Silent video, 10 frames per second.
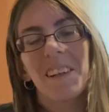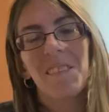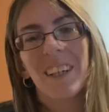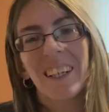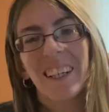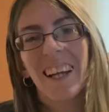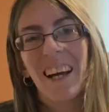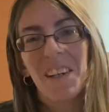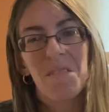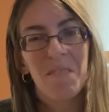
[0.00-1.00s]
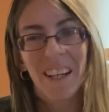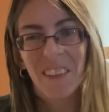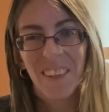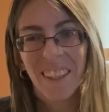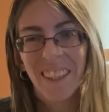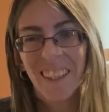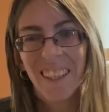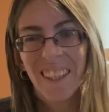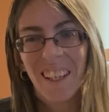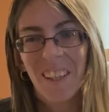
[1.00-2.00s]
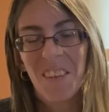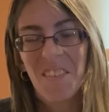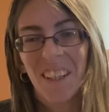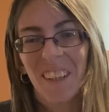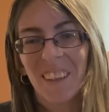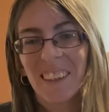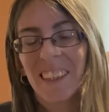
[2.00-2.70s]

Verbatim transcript: everyone, I'm back with another video.